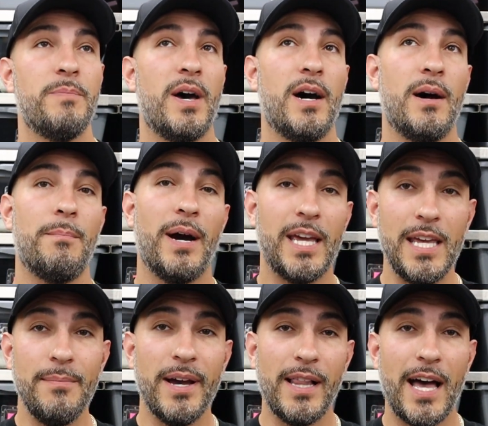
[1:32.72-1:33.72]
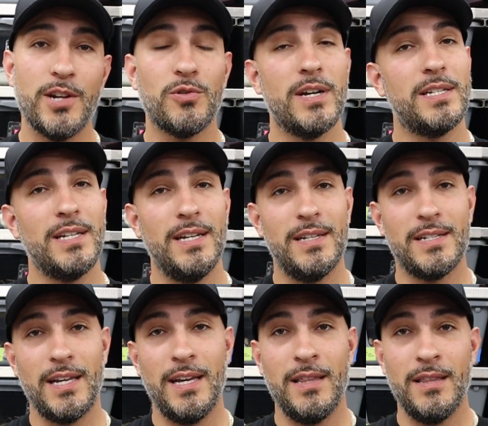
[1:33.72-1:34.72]
My email address is
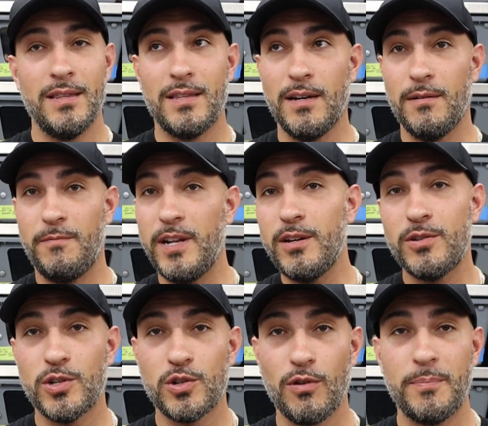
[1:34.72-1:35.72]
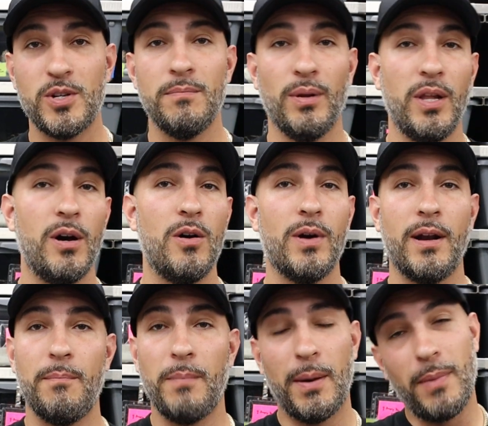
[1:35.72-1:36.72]
in the video description below,
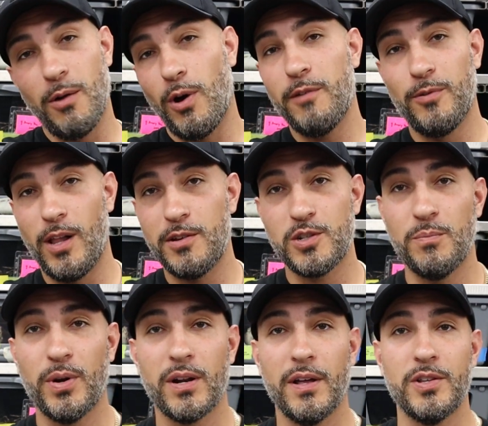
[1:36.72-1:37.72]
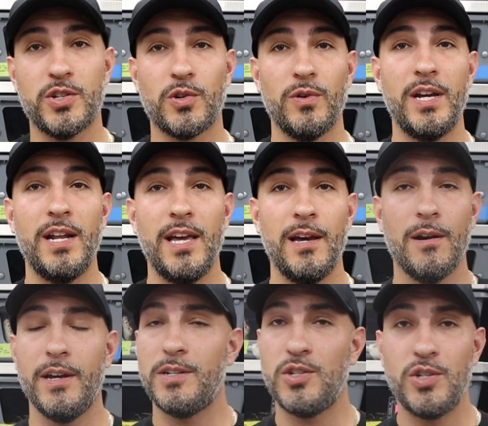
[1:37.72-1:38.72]
and my wife will also put it on the screen here.
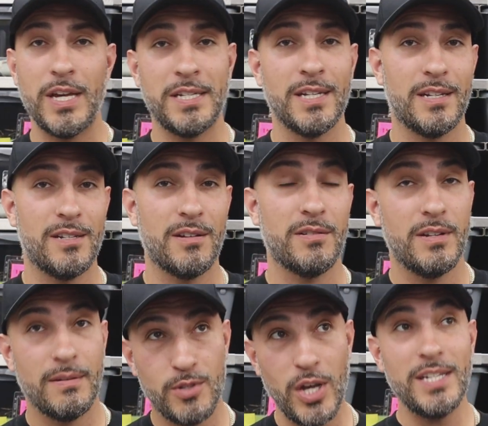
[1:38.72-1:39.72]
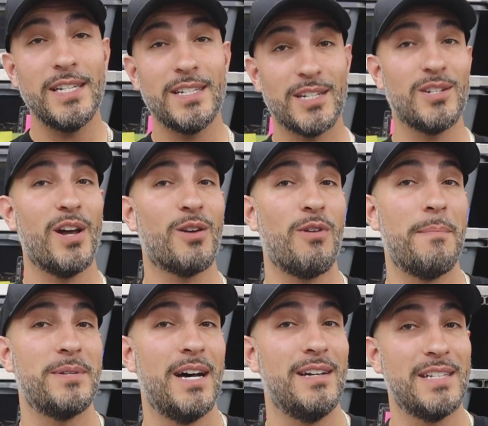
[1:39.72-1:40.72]
It's Jason's Exotic
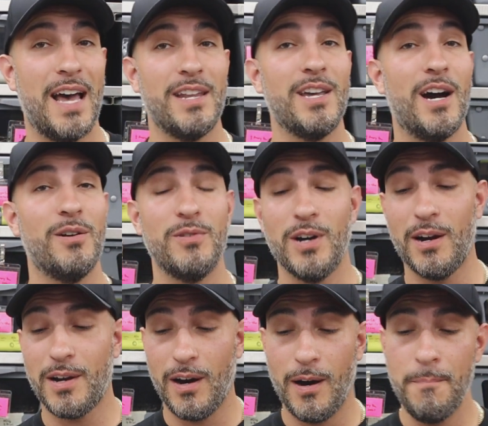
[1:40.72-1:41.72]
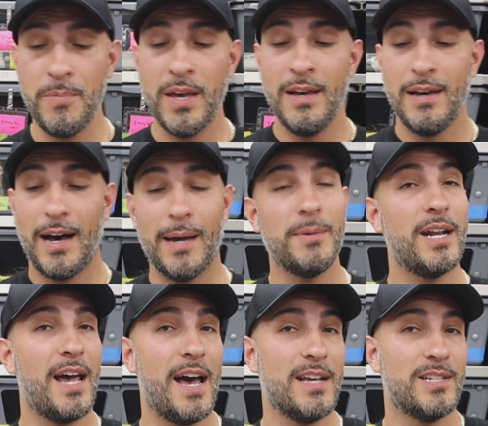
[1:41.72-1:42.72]
Reptiles at yahoo.com. I'm going
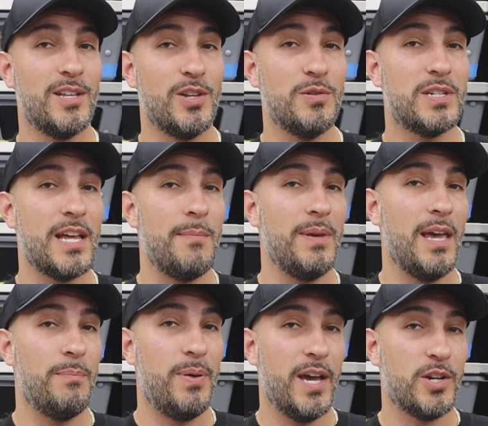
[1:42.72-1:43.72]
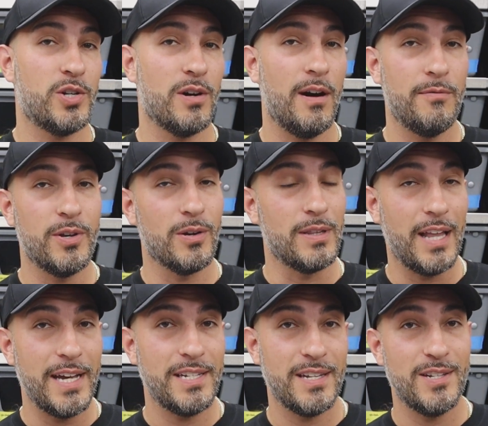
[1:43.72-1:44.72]
to ask that you send me a picture of your
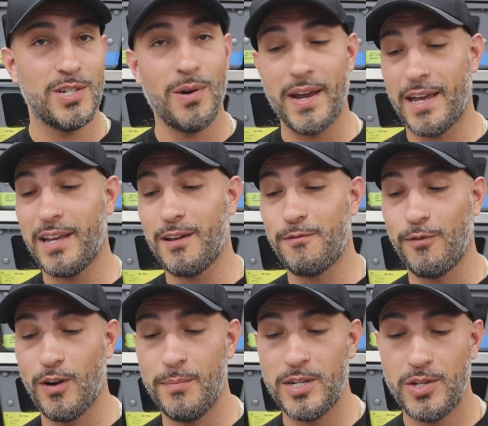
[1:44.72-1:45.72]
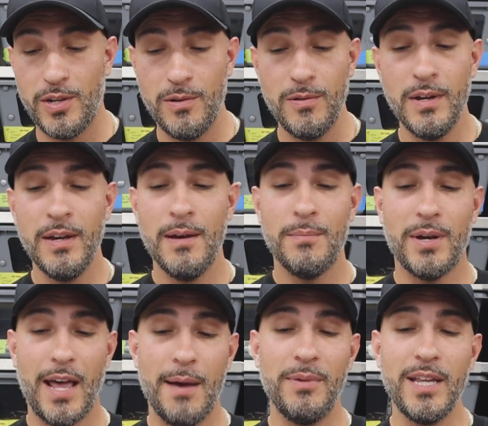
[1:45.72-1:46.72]
license so I can confirm it's you.
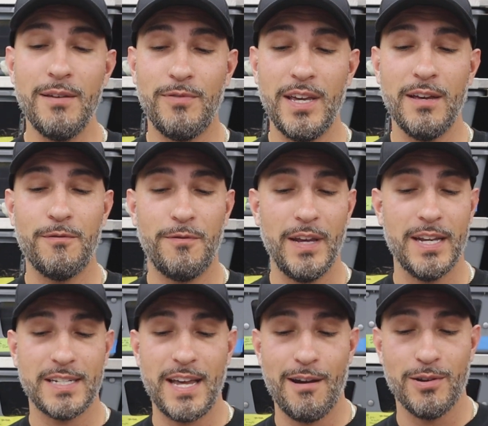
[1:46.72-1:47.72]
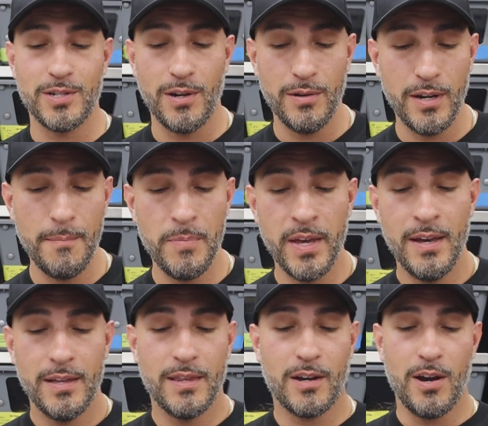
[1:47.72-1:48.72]
But Emely V in Phoenix, Arizona,
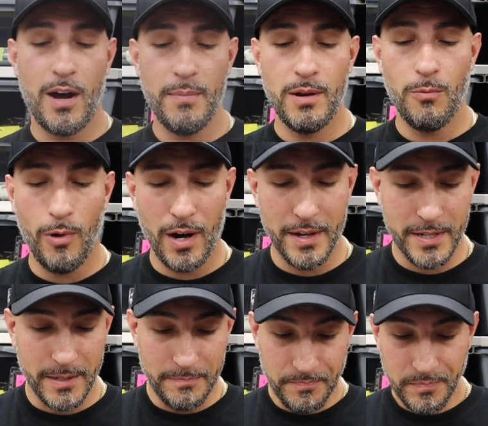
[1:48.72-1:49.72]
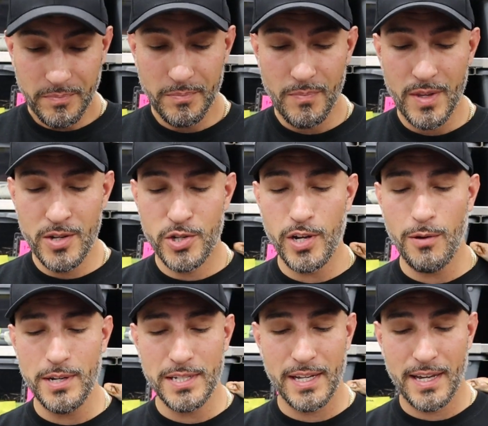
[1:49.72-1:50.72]
the comment was,
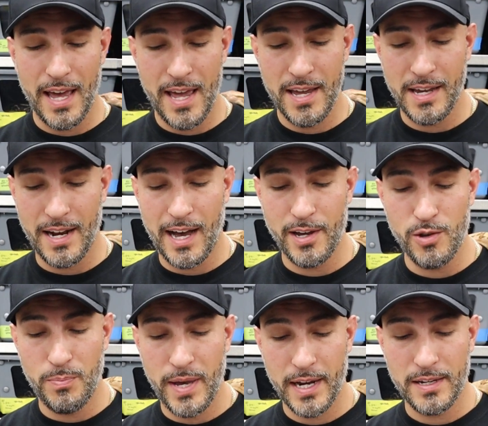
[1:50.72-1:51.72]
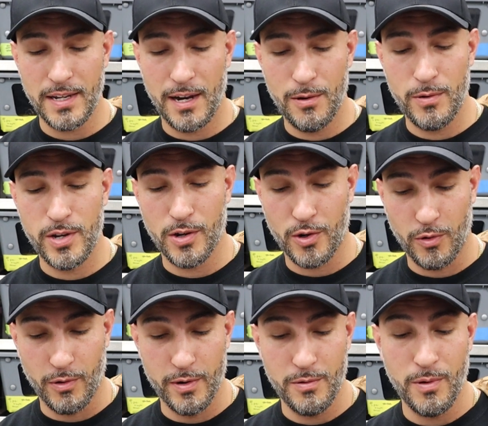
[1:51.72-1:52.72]
show us the gang and how you picked out your
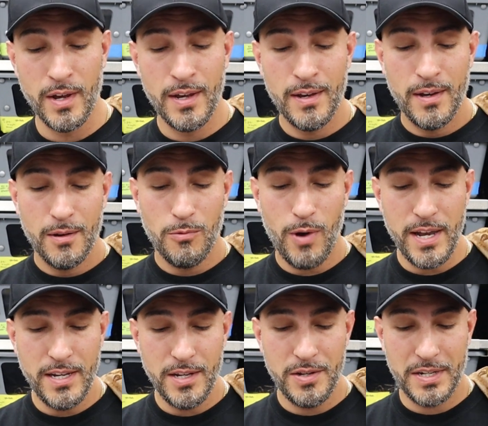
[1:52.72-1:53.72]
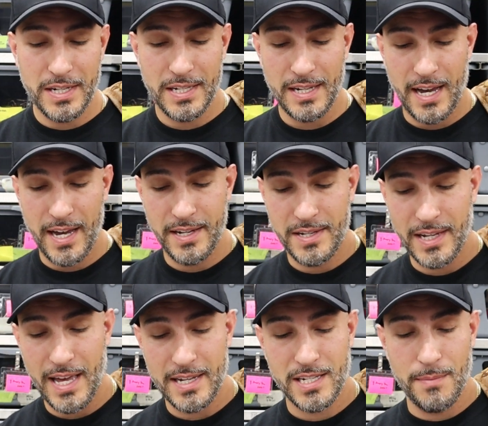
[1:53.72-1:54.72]
crew. When did you decide to
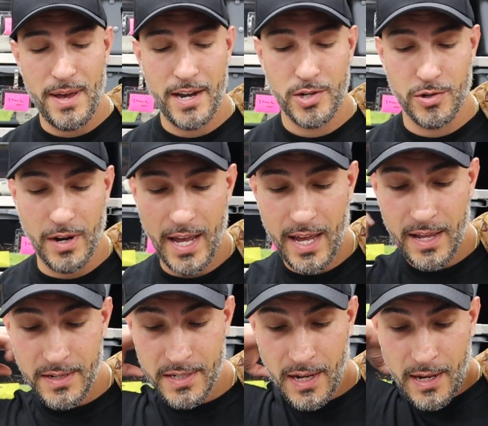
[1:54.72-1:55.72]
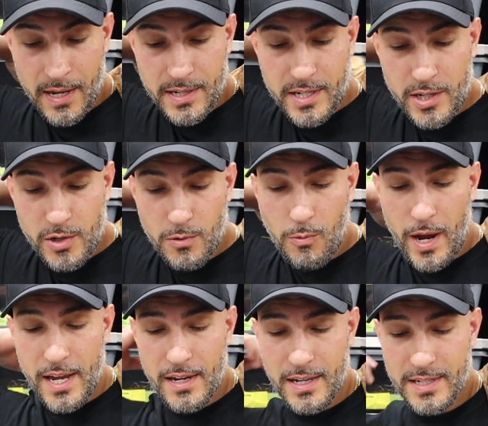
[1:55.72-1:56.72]
get some extra hands? Did you
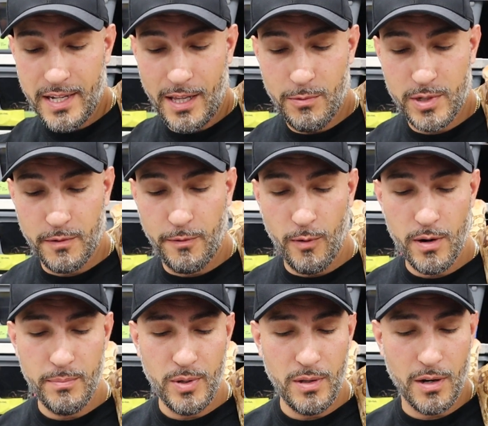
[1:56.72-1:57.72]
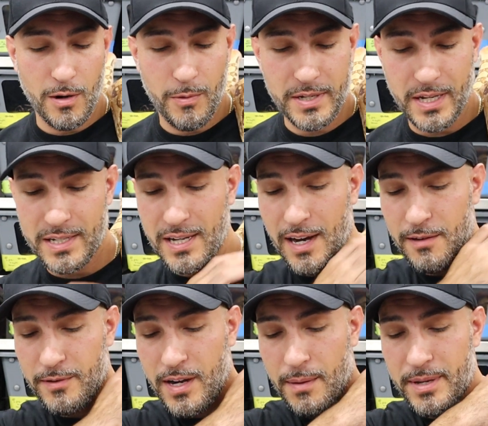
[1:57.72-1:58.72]
wait until it was affordable, or was it
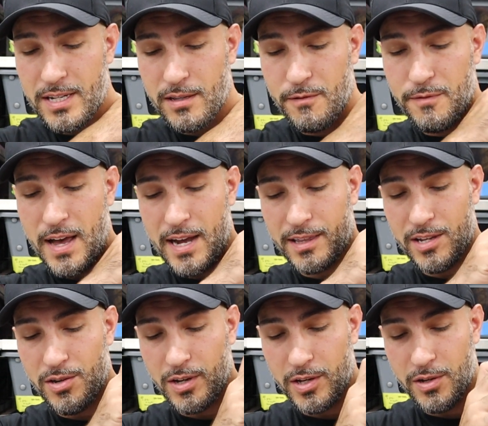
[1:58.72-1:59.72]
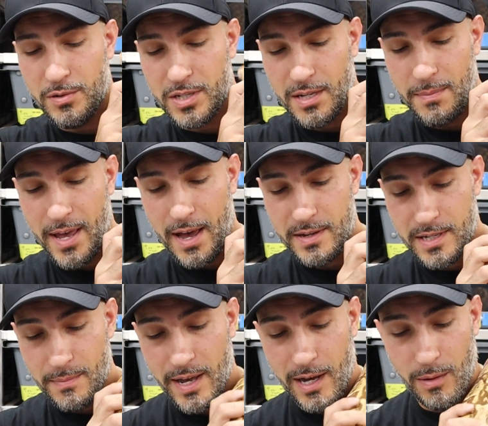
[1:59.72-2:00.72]
tough coming to the fact that you could use some
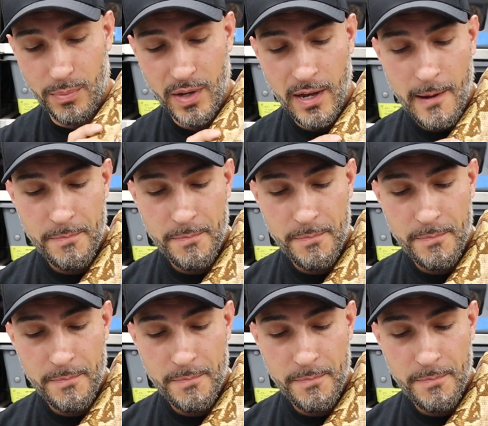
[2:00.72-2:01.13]
help?